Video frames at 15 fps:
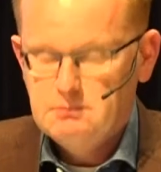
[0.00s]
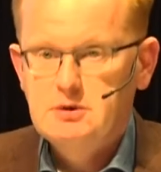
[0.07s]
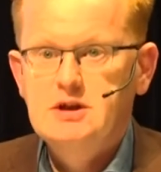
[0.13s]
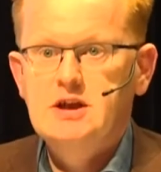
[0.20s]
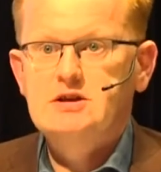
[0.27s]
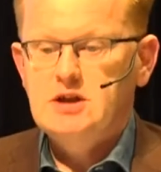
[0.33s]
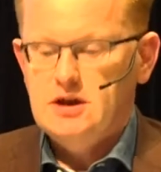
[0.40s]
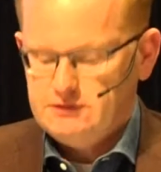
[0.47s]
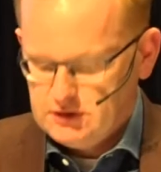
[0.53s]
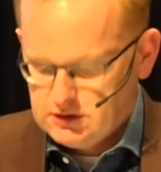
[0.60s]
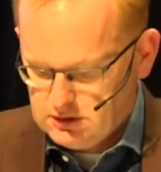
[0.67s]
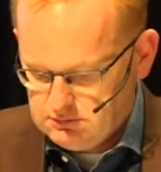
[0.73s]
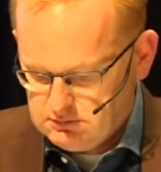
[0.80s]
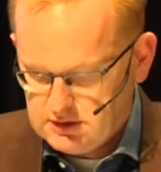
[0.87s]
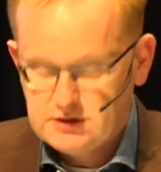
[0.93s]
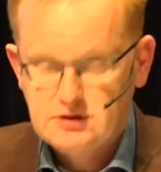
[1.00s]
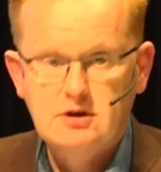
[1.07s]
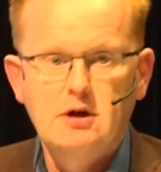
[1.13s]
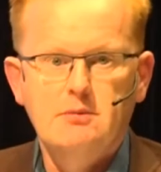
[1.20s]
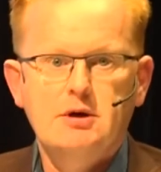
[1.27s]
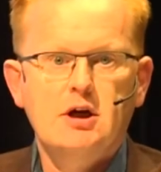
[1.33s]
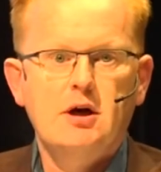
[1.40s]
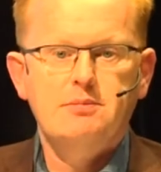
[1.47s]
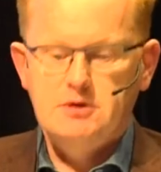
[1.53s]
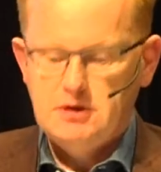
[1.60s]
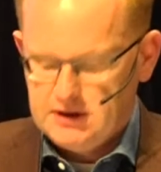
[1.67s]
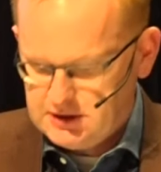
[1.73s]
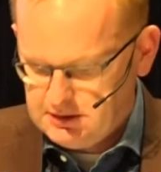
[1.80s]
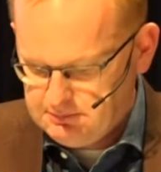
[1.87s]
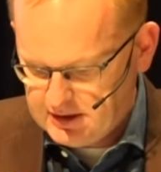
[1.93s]
But this afternoon, this coming up
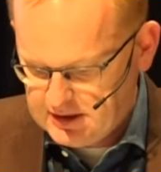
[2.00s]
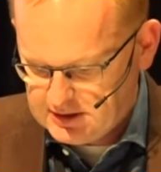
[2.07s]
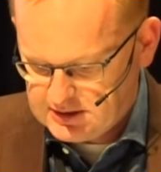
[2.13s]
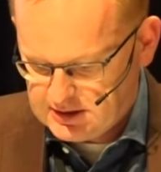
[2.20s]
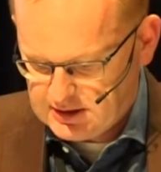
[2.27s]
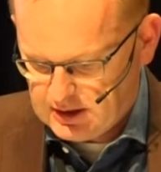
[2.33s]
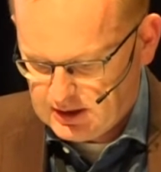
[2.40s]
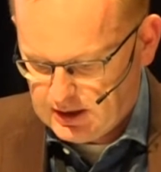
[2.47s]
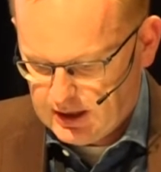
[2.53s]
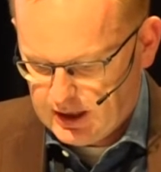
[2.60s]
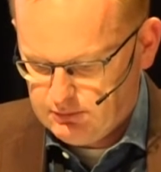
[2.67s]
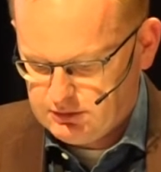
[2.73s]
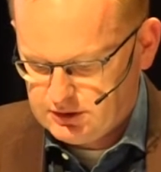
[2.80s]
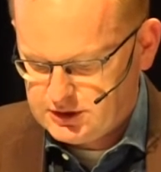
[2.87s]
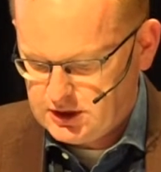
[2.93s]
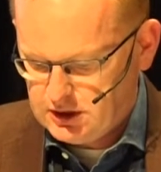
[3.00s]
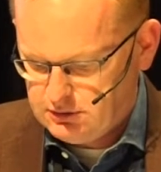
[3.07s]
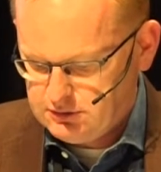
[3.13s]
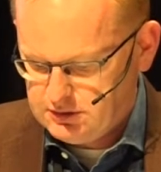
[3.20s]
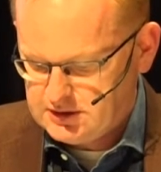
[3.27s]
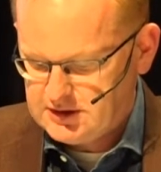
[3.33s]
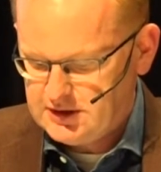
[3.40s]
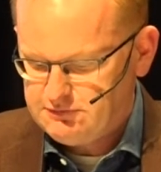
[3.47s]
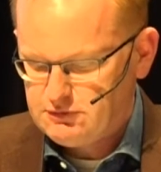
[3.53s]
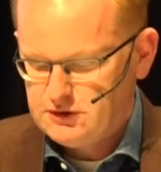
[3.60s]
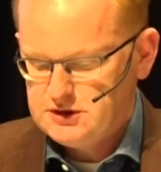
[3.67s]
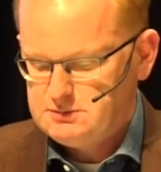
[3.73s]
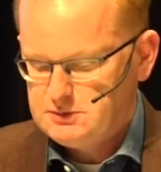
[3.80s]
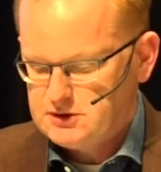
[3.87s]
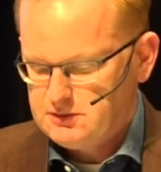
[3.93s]
20 minutes, I will show you the
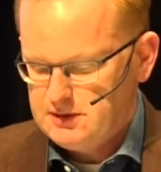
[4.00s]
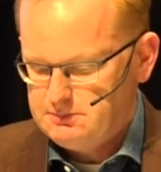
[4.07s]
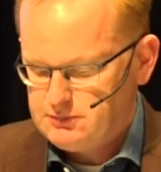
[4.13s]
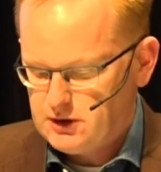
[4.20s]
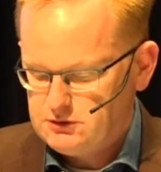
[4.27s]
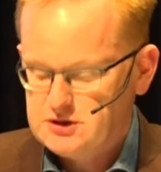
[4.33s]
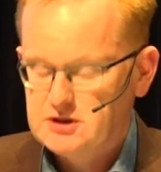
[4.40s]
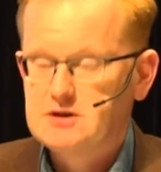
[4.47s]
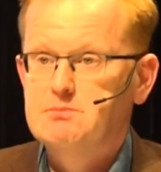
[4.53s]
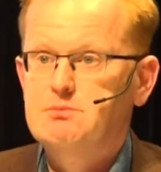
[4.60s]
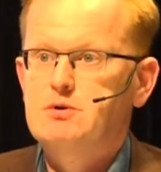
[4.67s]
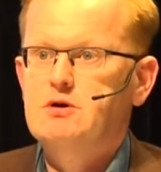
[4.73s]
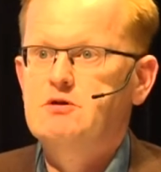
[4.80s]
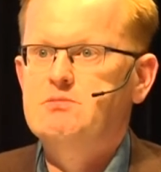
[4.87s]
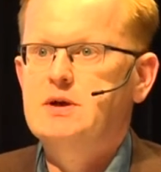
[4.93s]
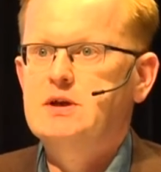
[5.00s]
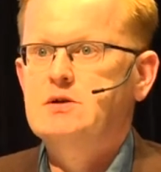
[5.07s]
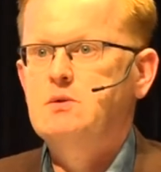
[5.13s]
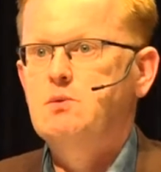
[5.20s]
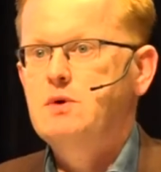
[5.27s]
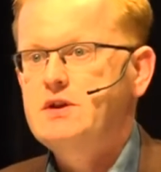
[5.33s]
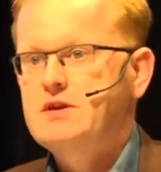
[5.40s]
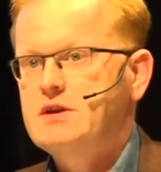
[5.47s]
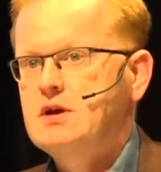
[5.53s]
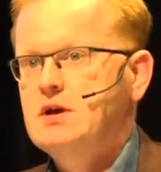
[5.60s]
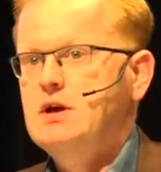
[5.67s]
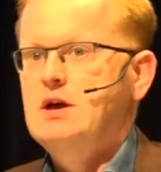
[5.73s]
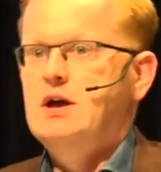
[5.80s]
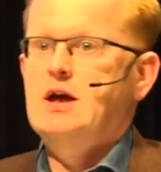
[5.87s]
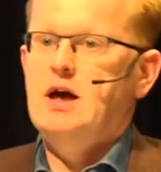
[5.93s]
difference between process improvement with
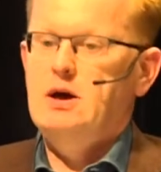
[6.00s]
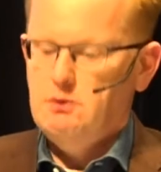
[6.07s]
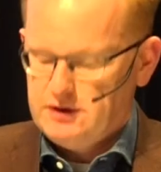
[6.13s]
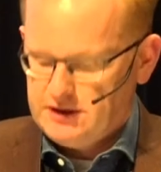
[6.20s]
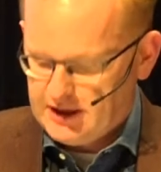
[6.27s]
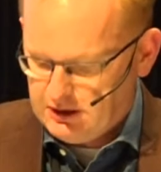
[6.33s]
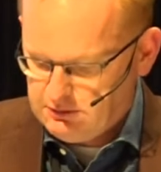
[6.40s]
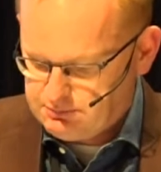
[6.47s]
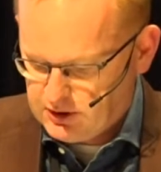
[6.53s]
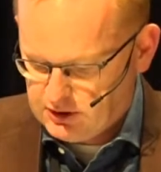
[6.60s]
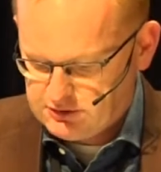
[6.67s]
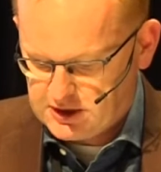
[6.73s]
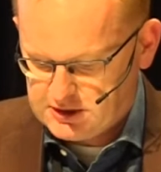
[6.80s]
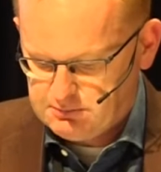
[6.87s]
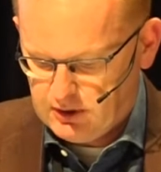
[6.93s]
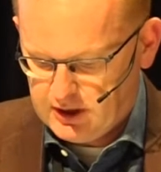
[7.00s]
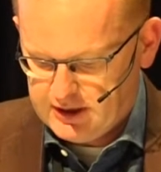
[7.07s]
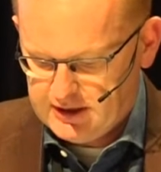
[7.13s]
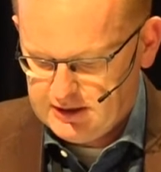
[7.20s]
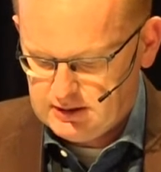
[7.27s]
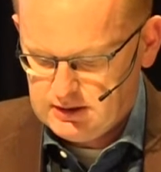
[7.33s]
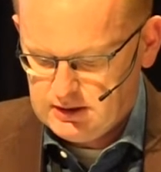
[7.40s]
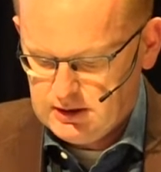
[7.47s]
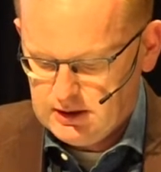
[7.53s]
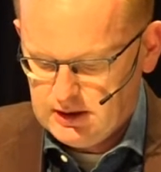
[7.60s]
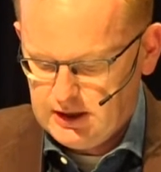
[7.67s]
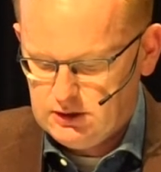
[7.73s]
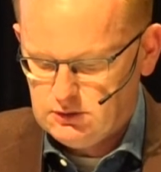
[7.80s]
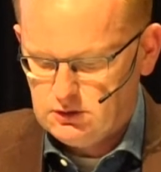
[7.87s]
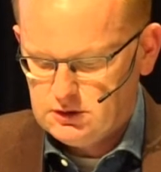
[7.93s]
and without process mining
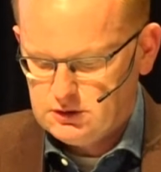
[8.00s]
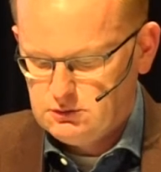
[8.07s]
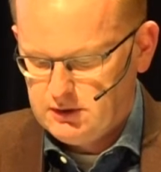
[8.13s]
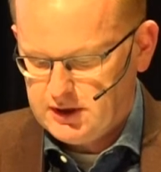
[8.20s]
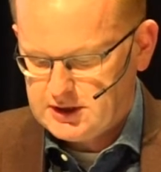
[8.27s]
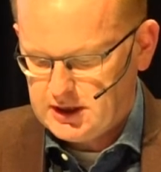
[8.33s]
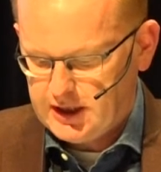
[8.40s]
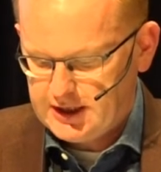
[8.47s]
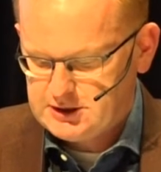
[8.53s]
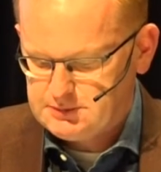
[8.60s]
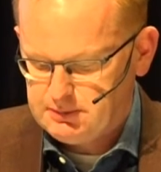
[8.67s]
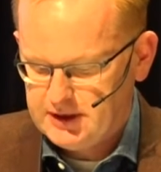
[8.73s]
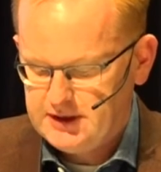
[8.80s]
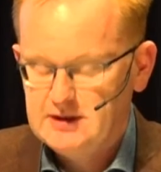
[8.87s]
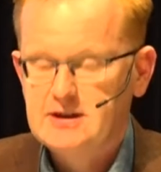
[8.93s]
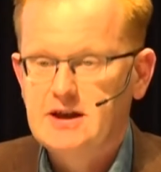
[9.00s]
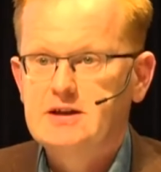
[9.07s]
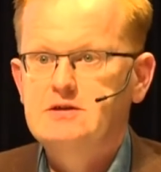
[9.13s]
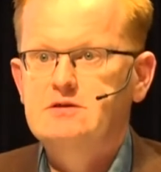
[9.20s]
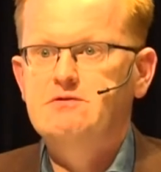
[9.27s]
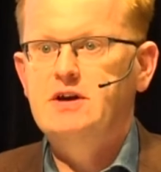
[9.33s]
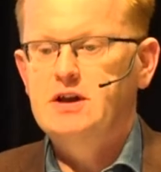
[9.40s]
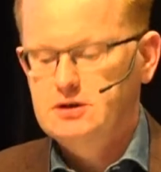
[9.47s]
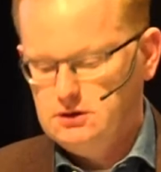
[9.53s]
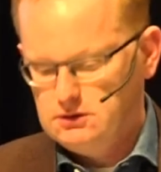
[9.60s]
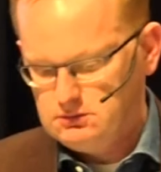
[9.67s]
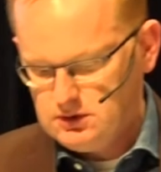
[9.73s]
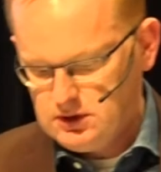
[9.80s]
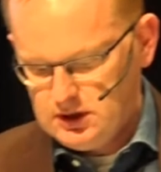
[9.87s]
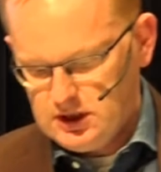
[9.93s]
in order to explain the added
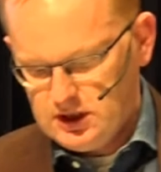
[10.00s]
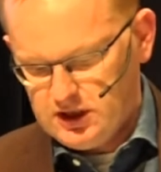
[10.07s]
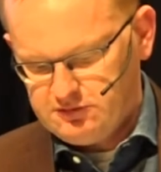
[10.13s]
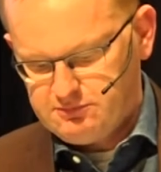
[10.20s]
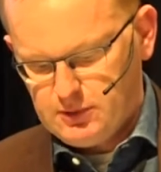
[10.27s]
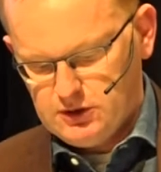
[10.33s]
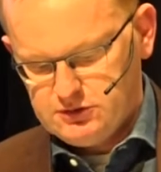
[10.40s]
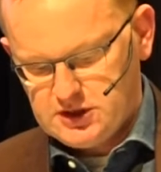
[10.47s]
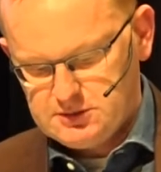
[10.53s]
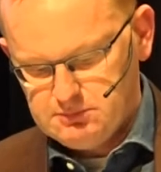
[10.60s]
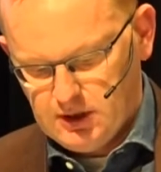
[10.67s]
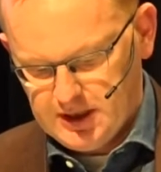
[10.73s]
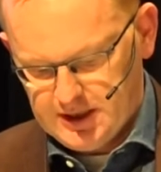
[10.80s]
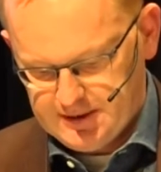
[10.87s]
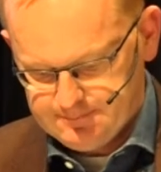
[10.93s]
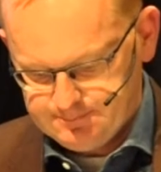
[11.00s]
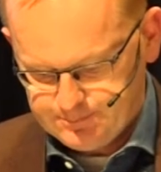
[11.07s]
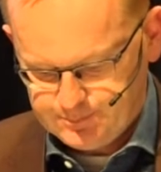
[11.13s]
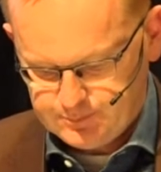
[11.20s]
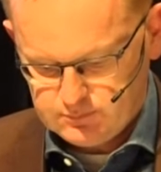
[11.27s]
value of process mining.